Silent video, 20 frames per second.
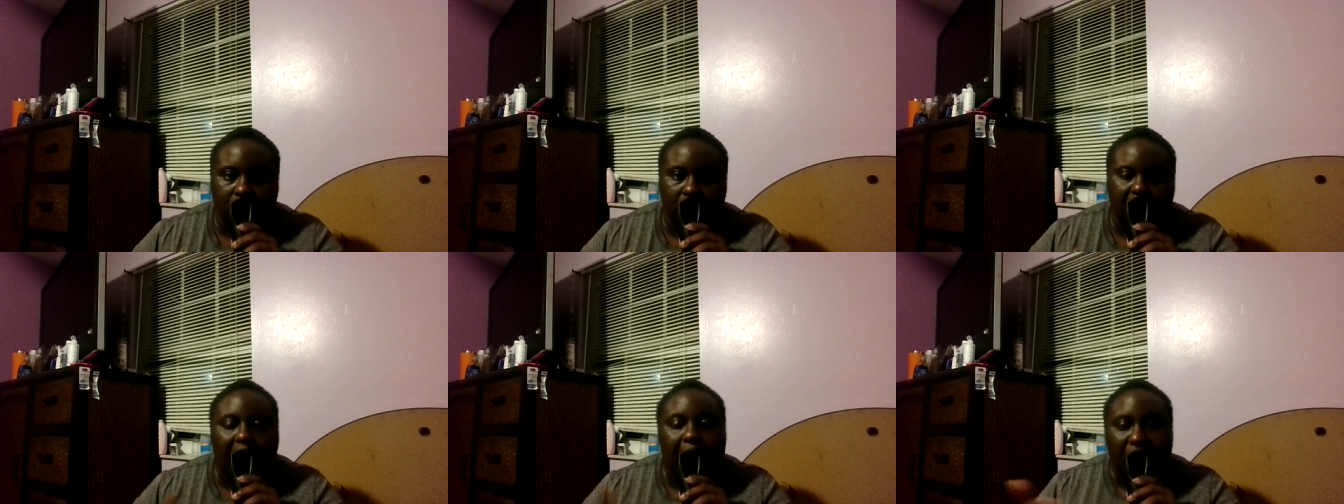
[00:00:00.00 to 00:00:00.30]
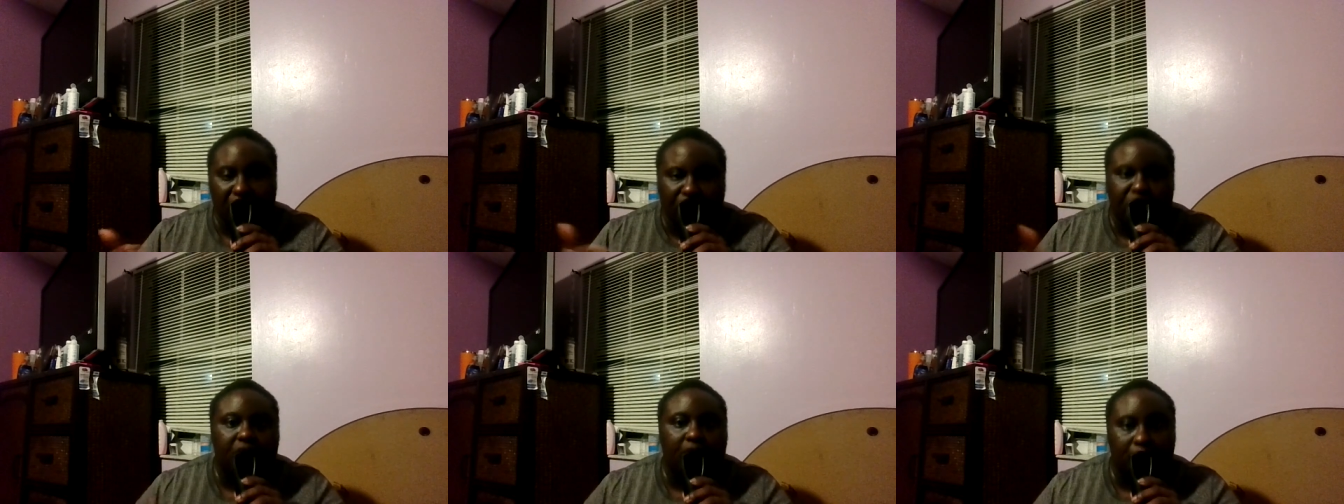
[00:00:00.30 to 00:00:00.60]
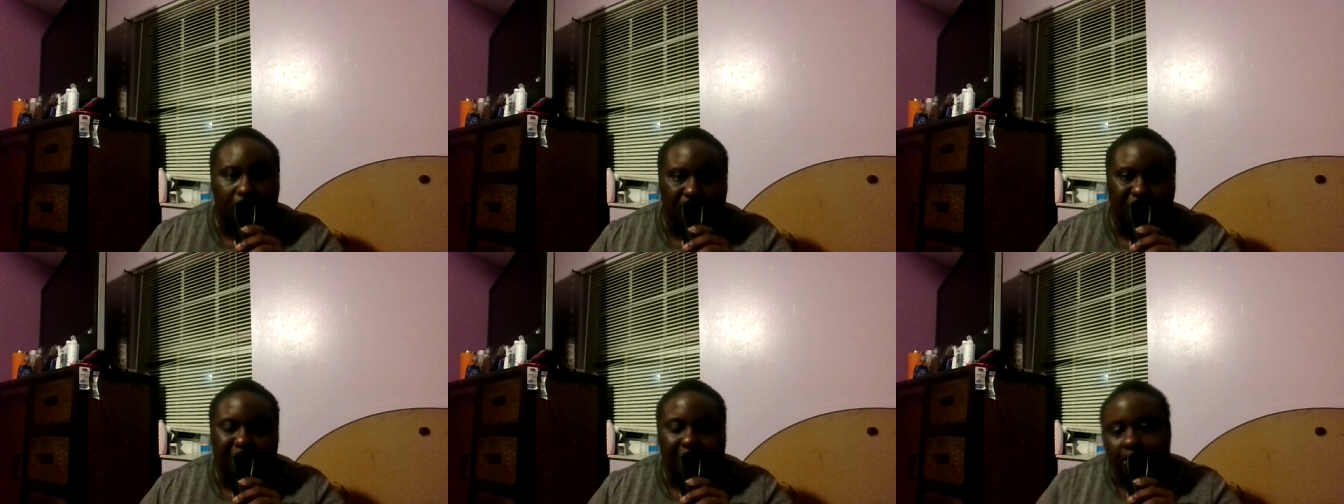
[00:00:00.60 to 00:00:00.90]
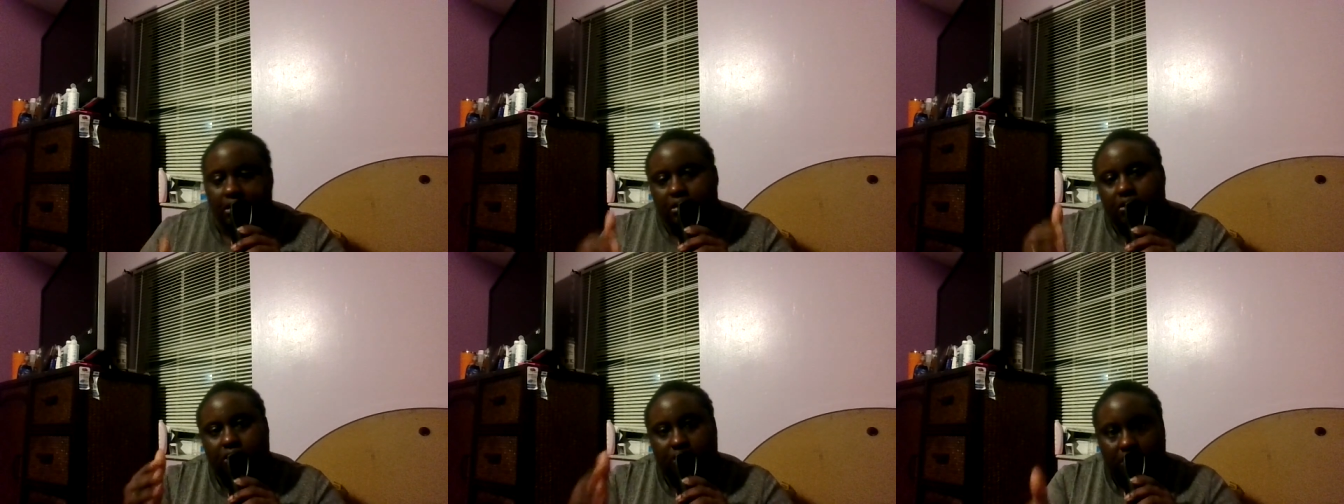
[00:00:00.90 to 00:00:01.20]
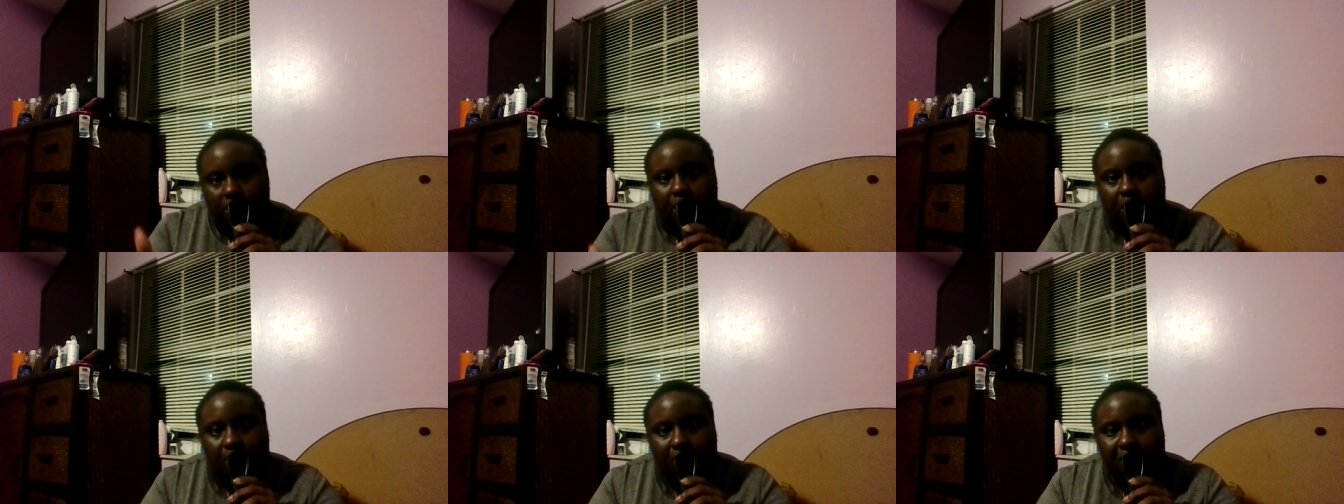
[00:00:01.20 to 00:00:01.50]
I'm a therapist. I, you
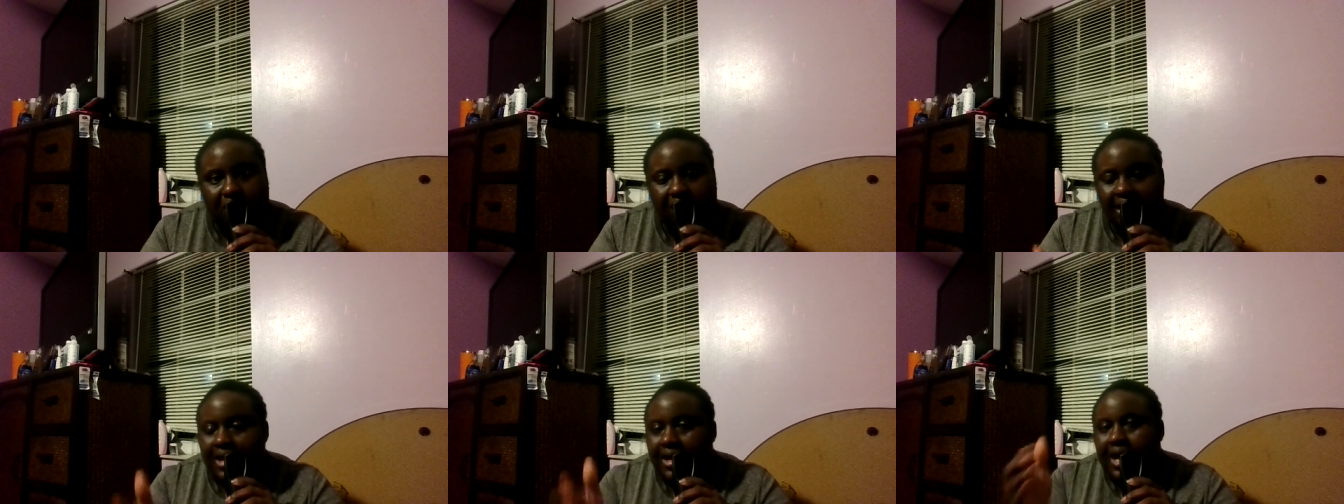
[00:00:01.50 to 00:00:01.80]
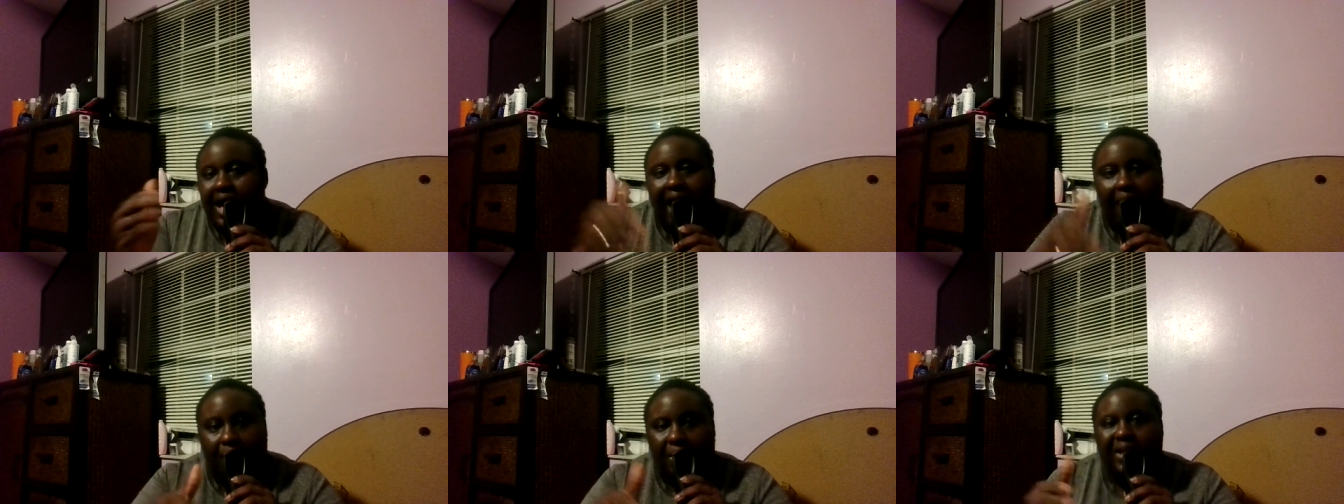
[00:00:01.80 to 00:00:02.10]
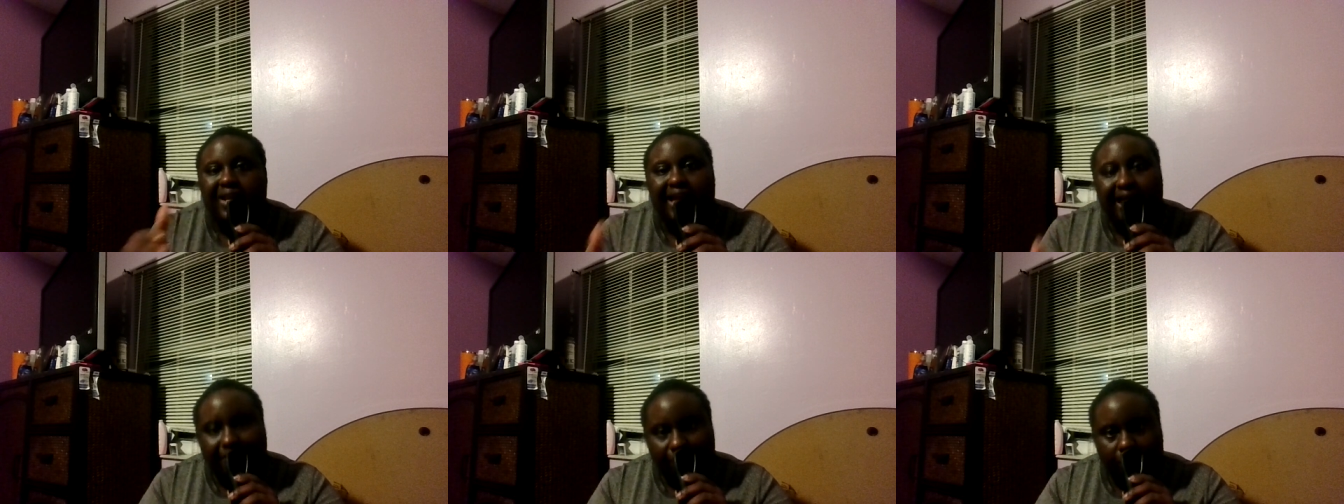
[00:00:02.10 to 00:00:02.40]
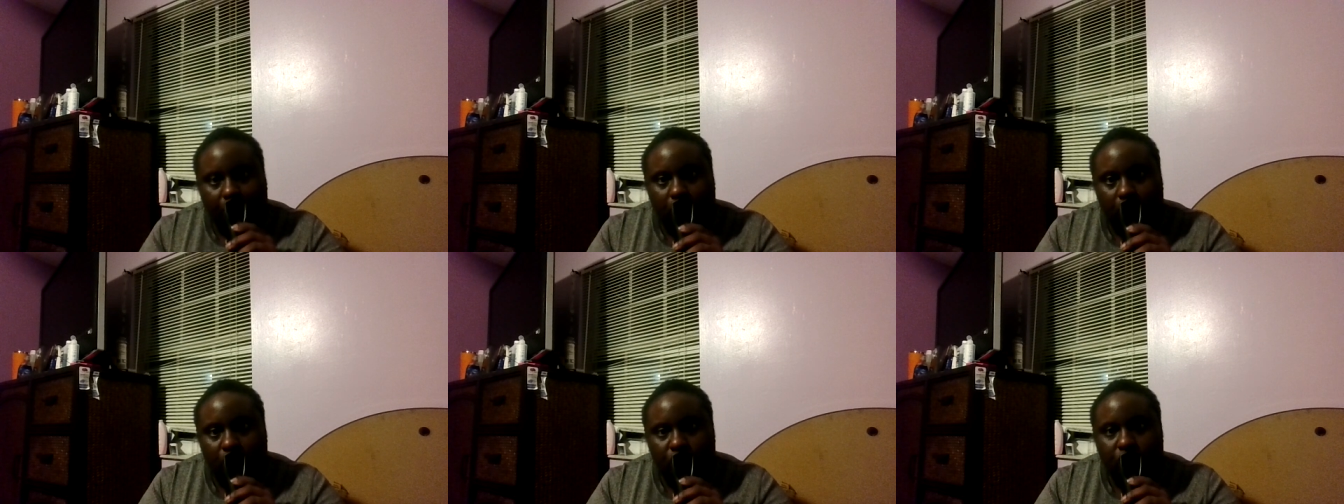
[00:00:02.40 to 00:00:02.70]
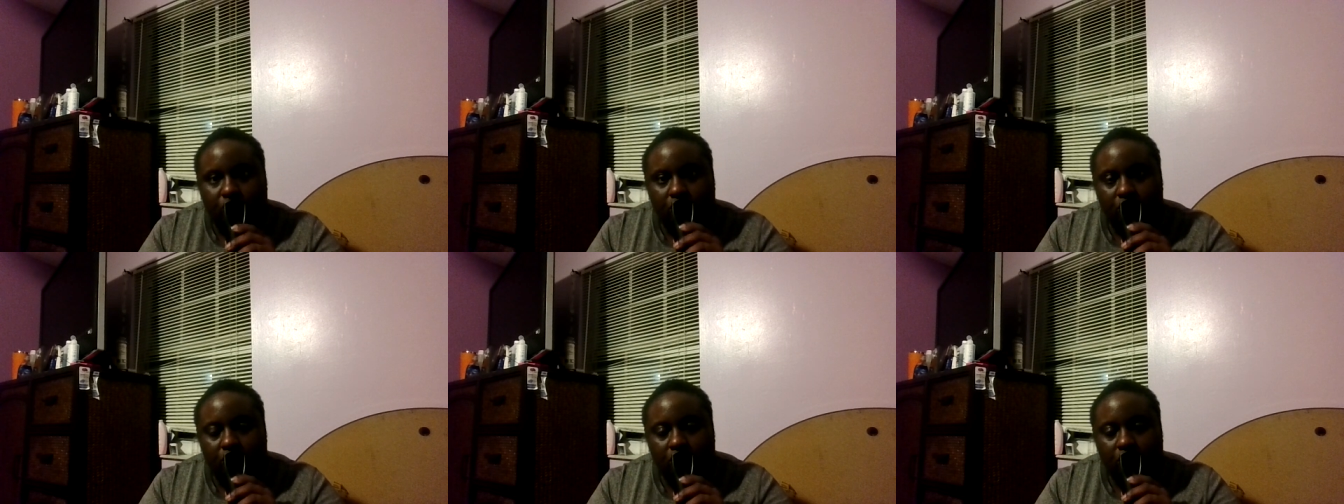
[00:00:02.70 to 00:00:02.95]
know what I mean? I'm a life coach.